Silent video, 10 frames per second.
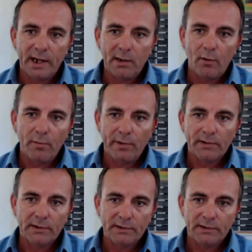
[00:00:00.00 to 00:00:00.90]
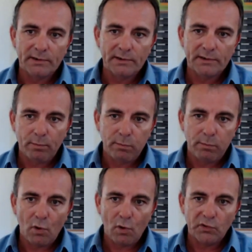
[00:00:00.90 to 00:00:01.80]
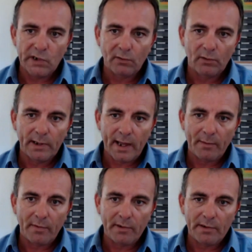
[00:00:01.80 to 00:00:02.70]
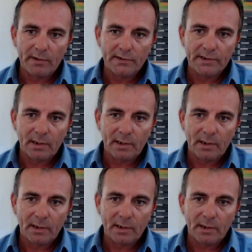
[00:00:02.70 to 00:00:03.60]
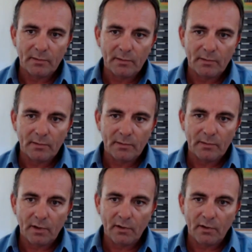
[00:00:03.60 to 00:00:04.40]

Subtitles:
Some of those facultative anaerobes will be outcompeted.